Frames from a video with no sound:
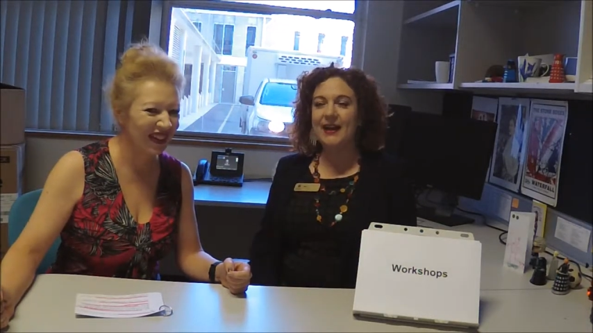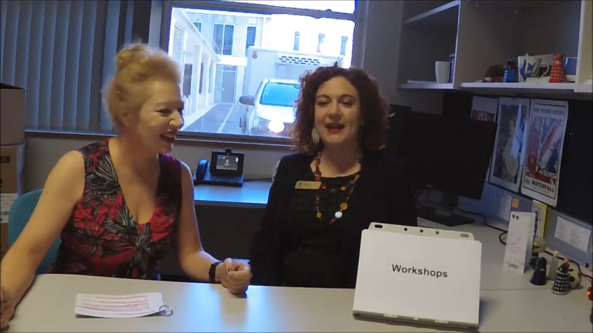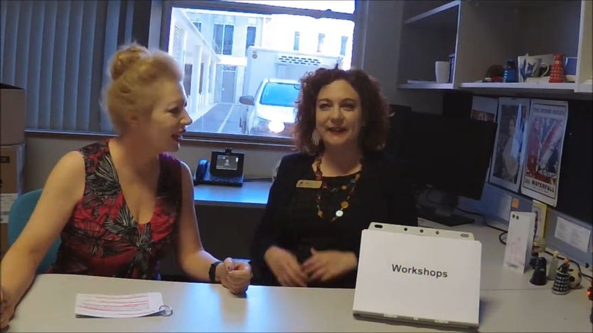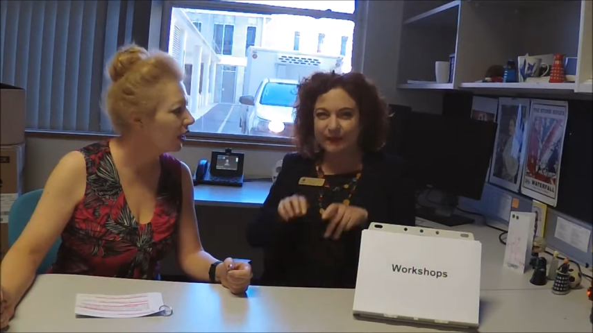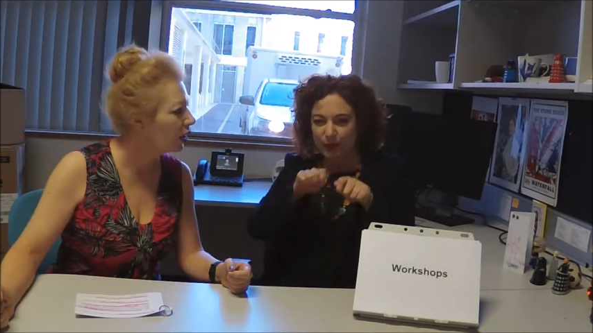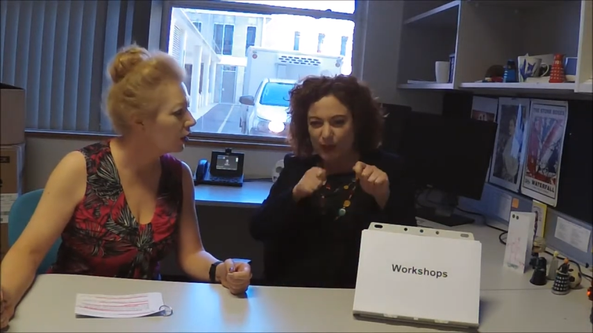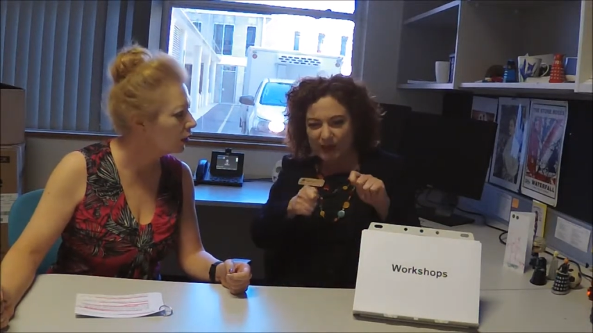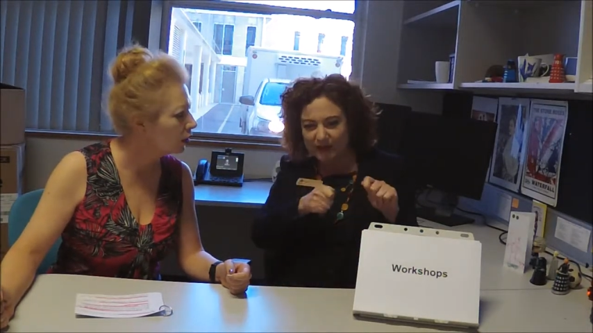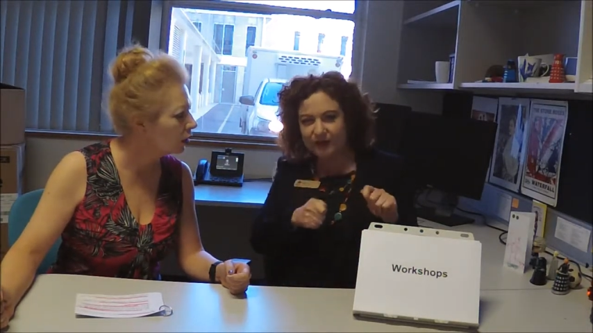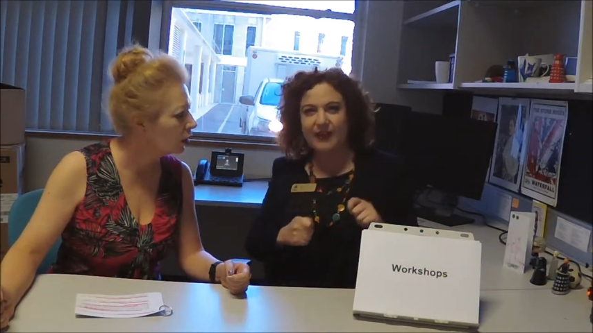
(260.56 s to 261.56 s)
Speaker 1: how to
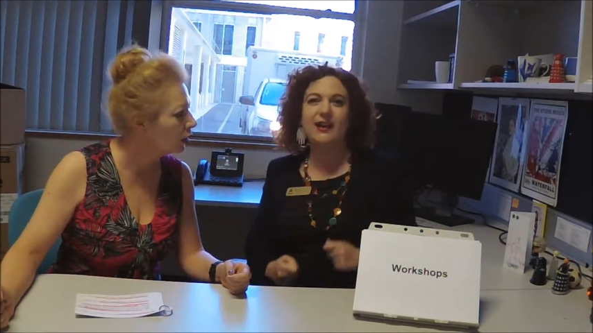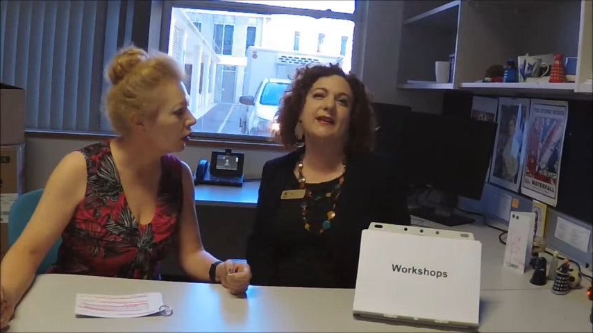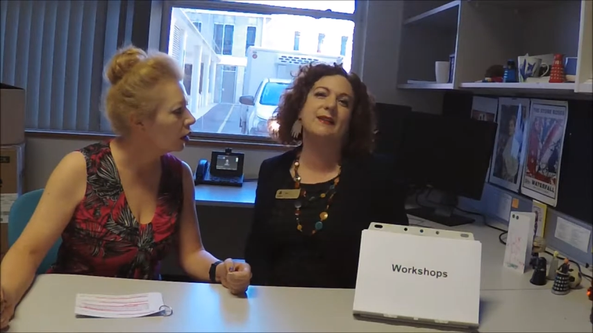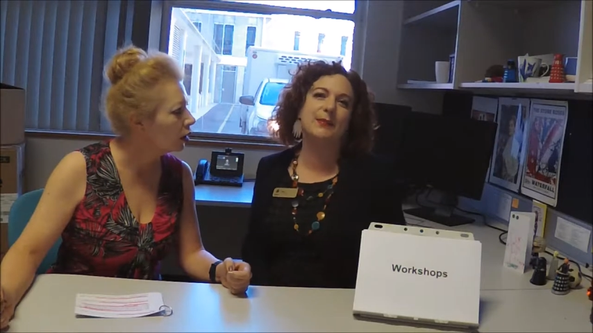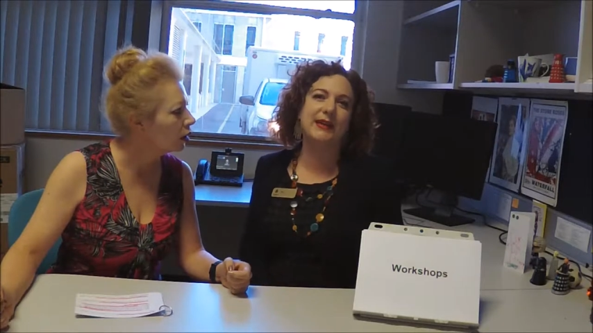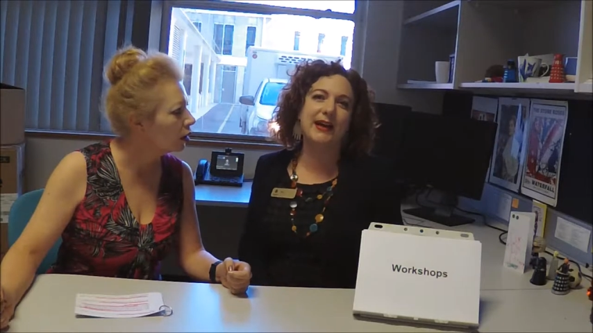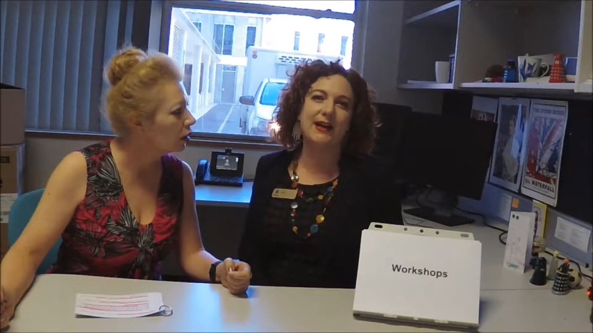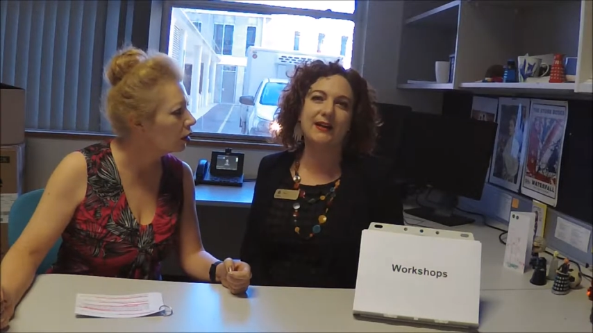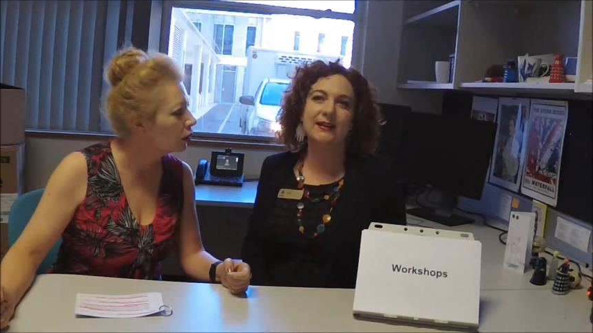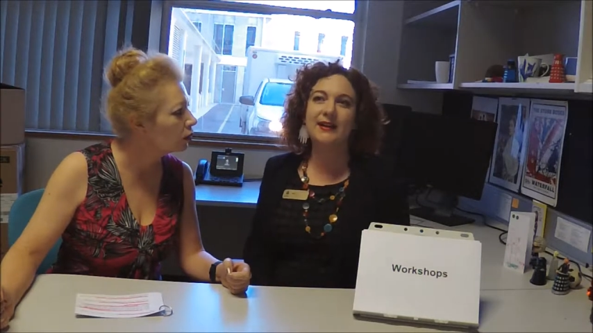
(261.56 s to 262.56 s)
squeeze every last bit
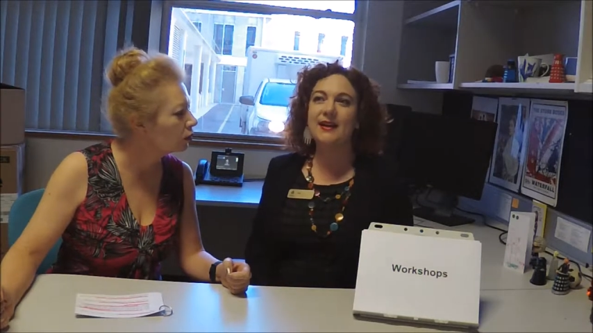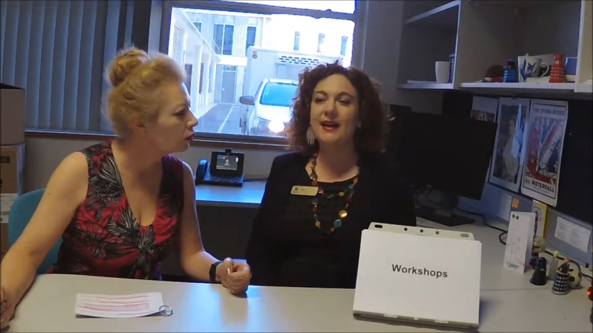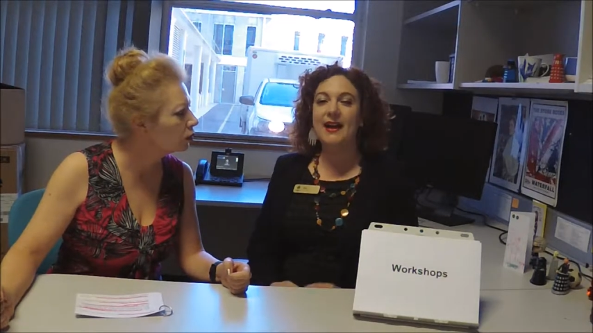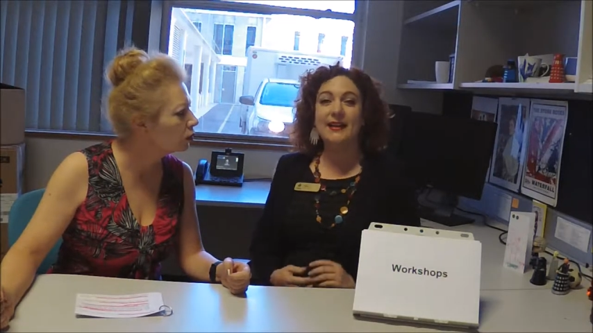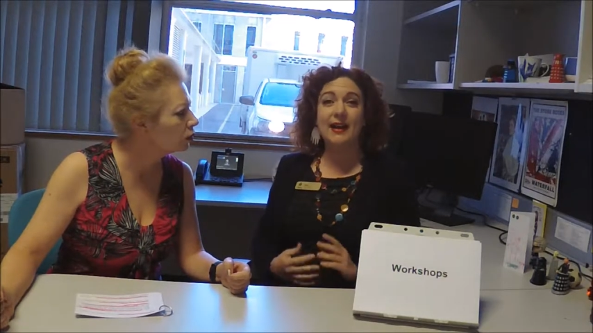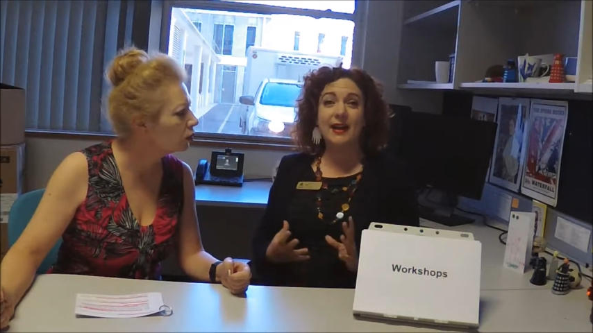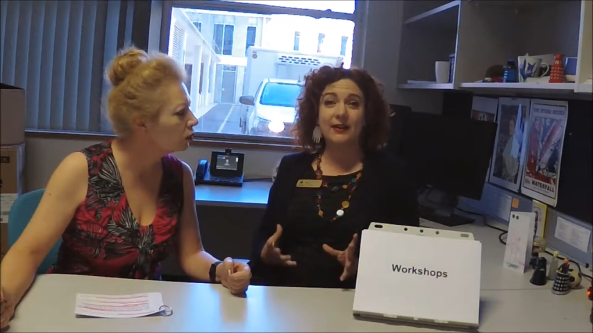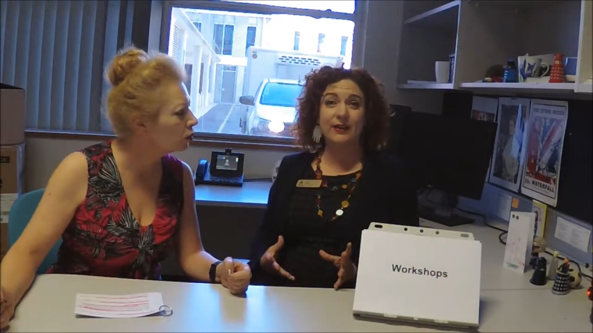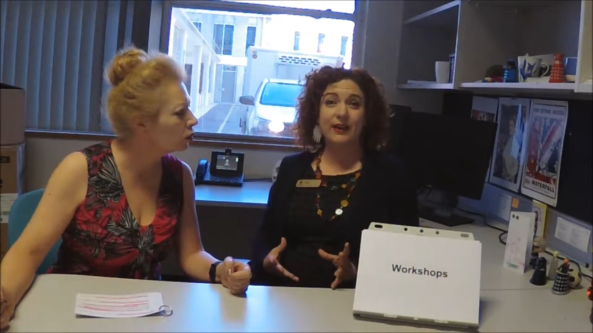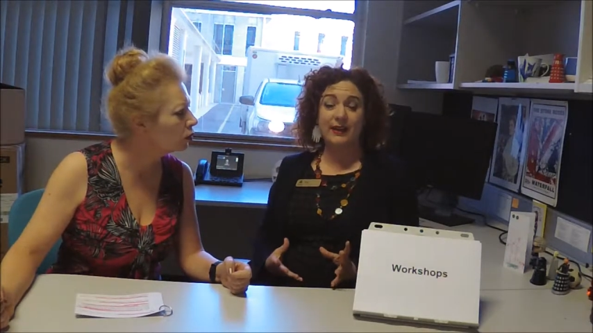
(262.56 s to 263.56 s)
out, and how
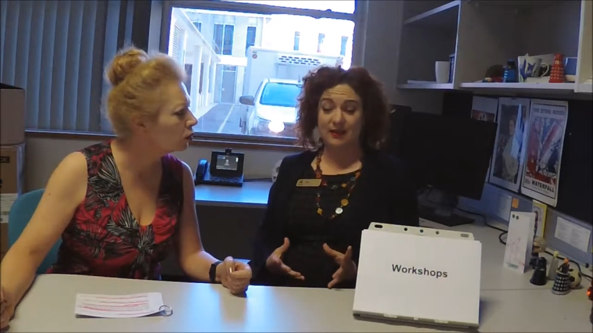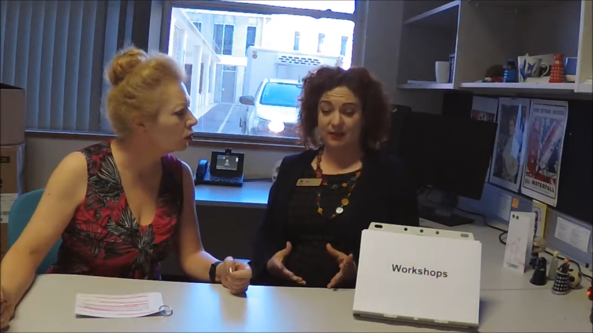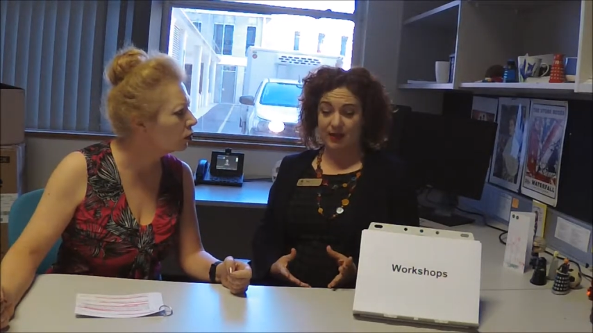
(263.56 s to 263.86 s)
to like